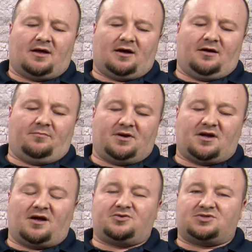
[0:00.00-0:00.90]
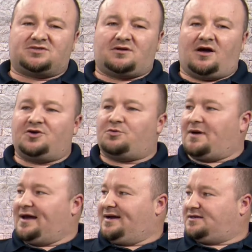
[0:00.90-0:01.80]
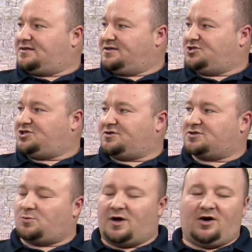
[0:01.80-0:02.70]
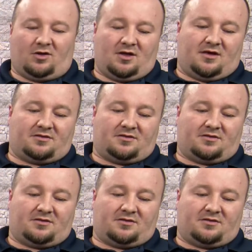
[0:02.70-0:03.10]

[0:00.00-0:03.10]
but undermanned this year as well.